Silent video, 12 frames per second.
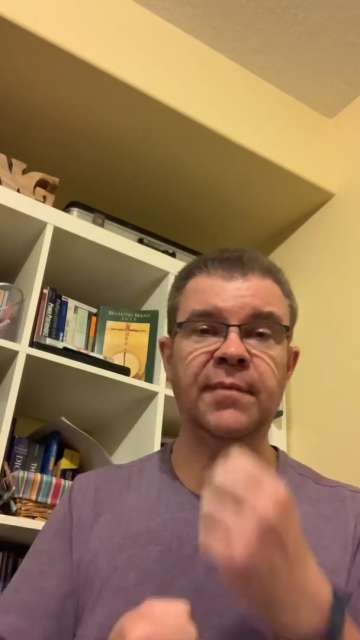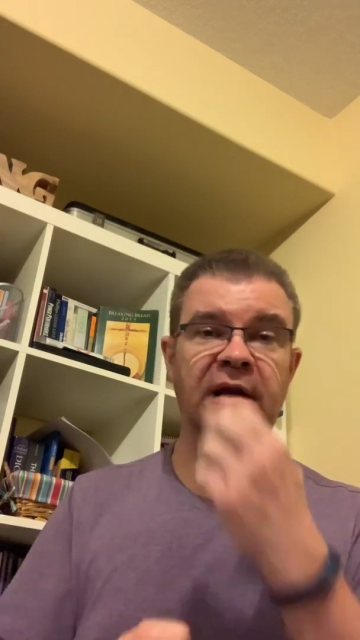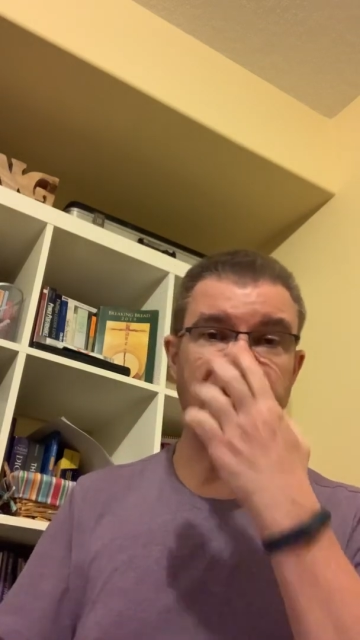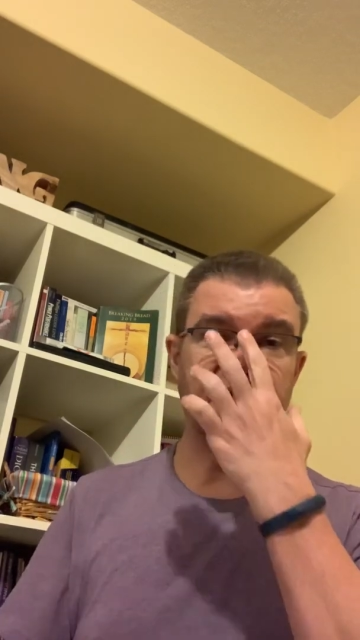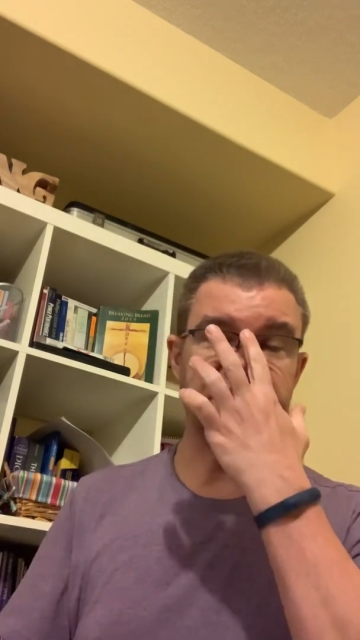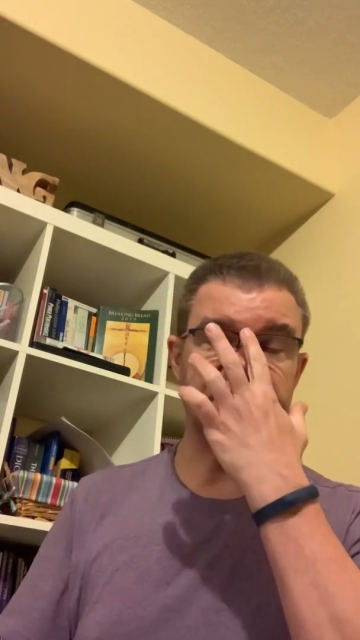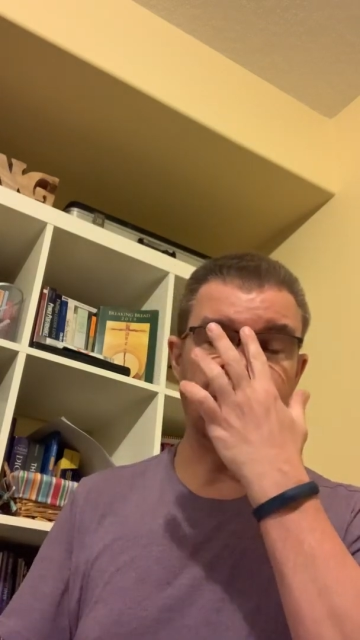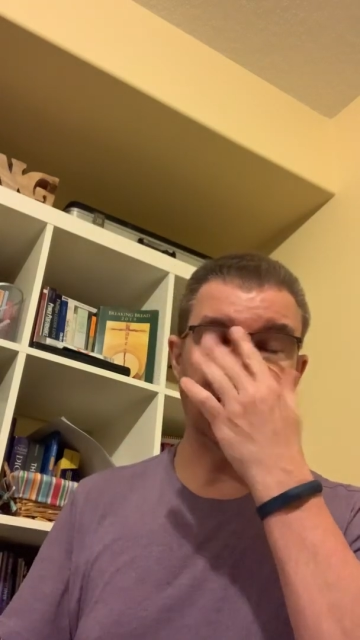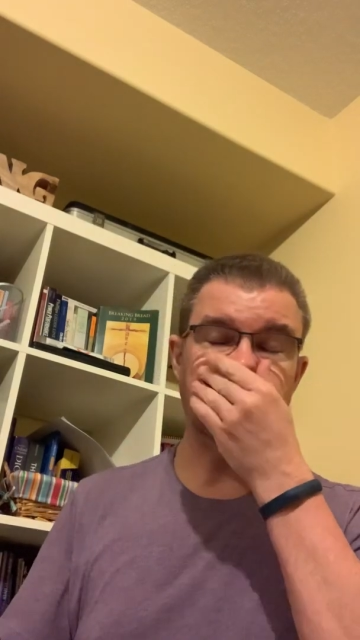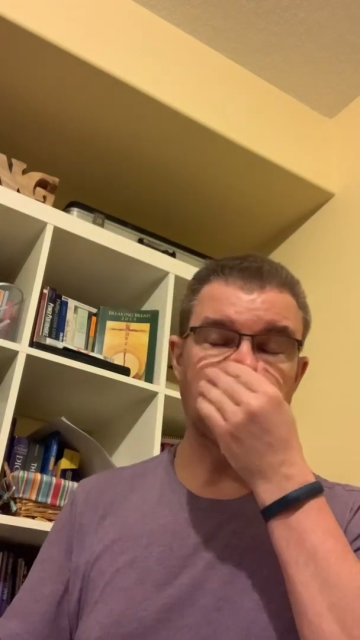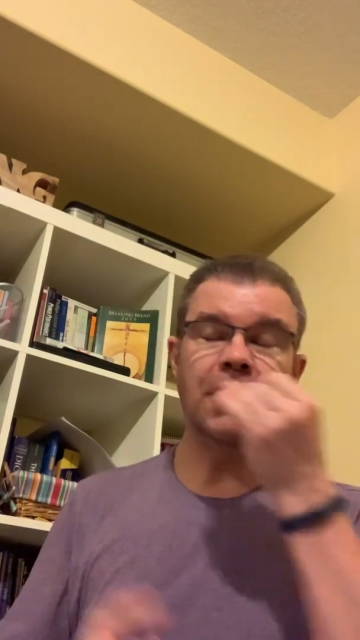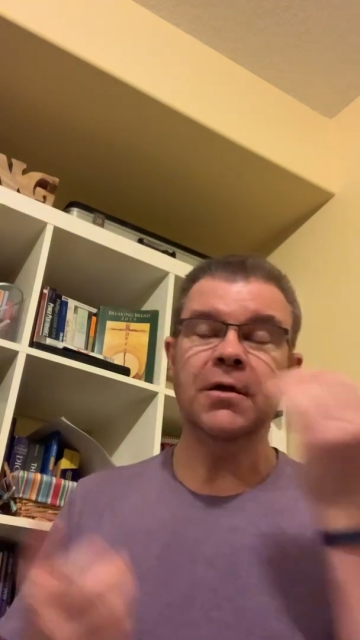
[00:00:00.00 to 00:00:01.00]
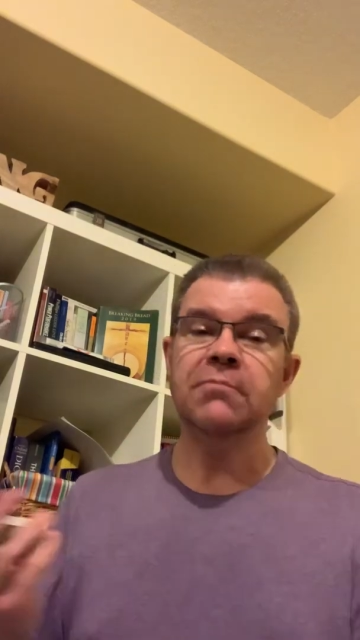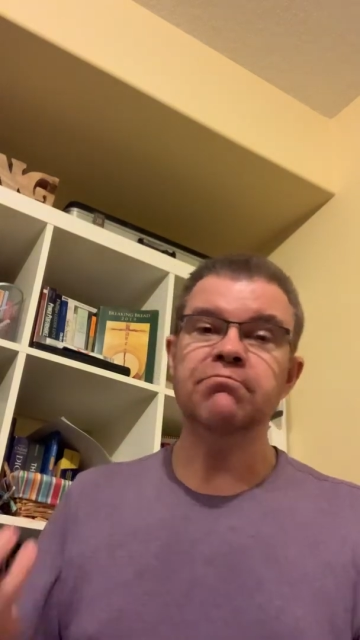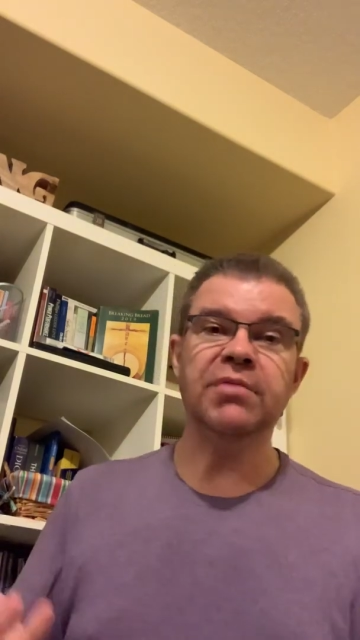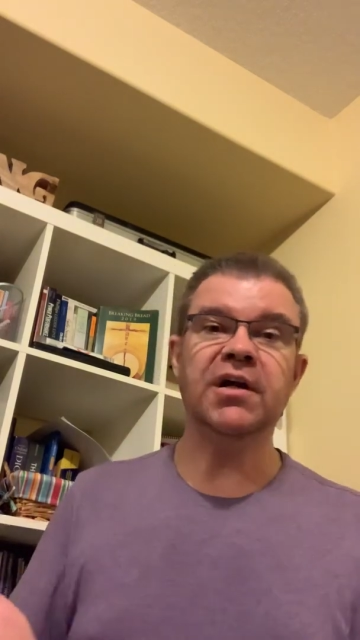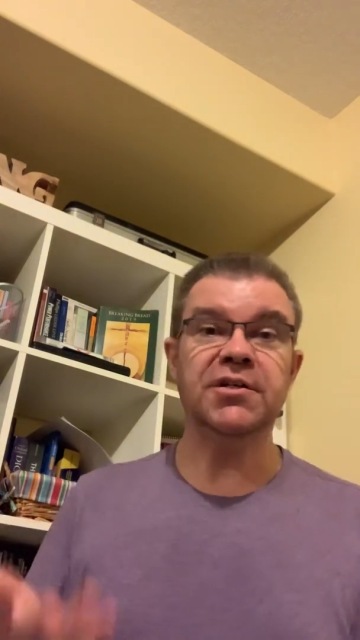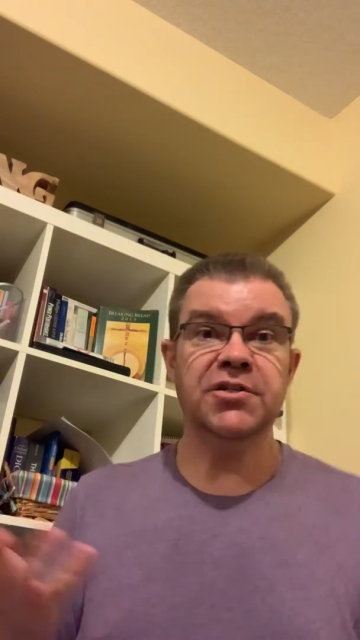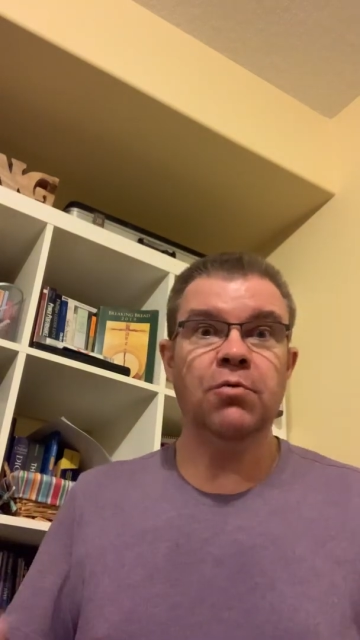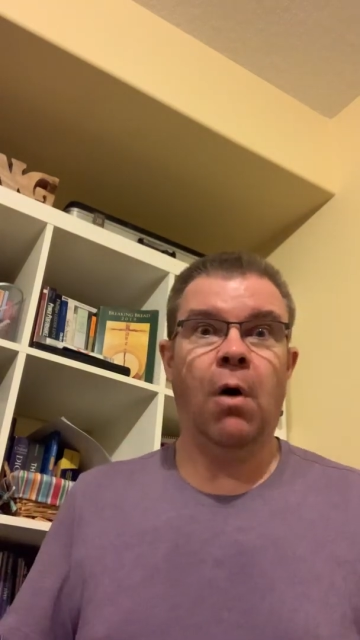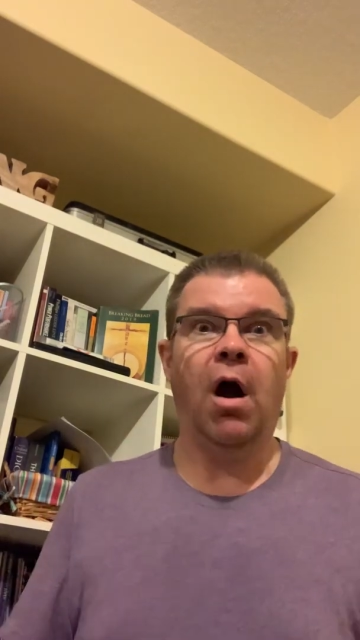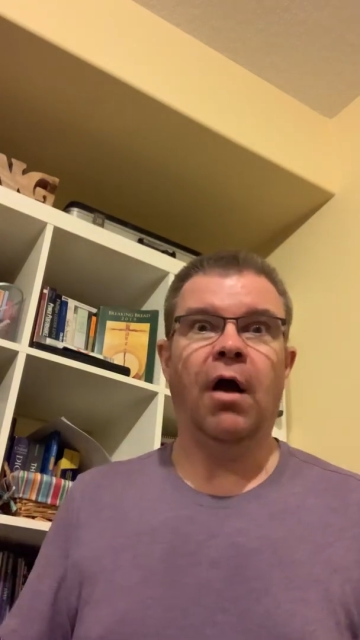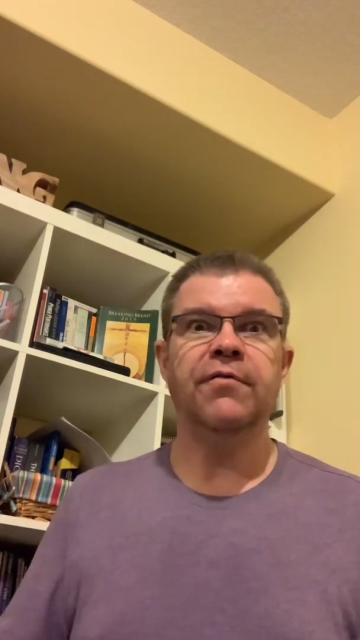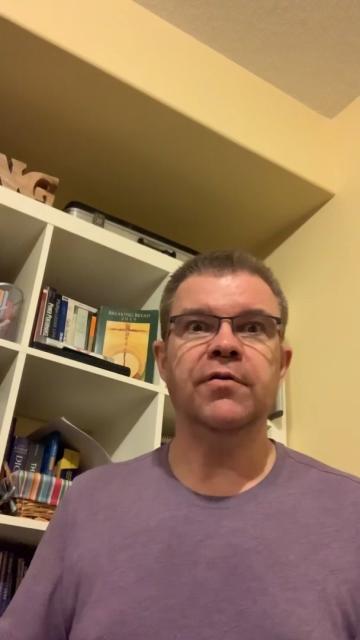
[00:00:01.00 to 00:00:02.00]
make that sound, because you
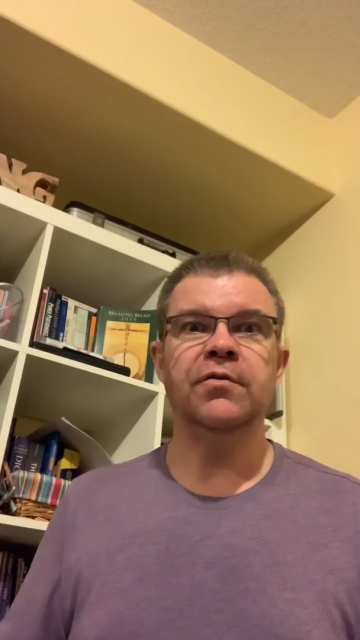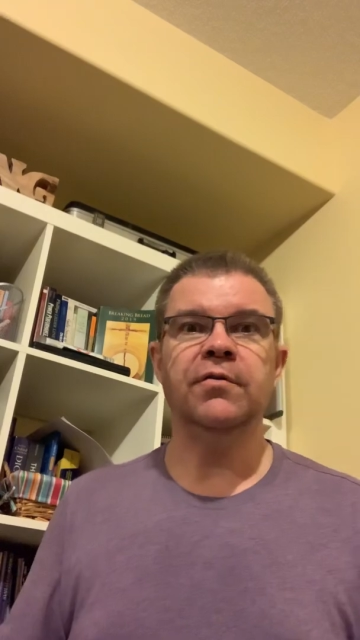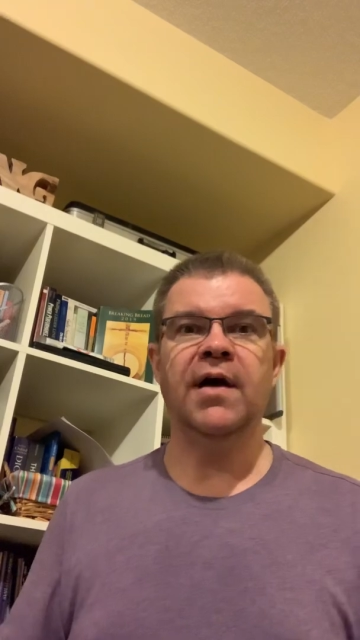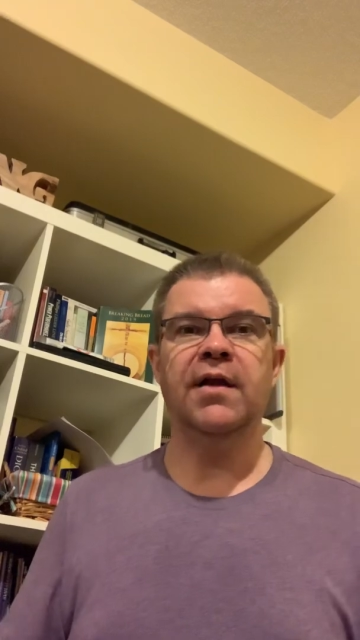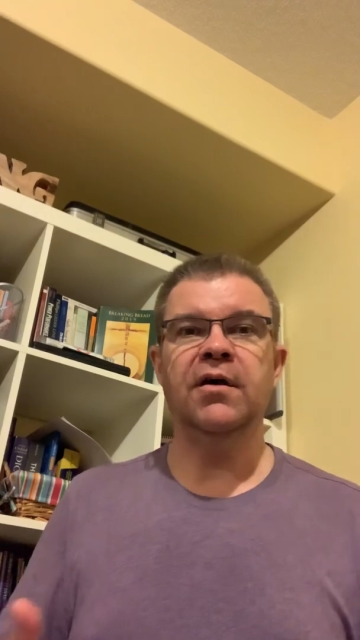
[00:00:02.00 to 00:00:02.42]
are if you do that.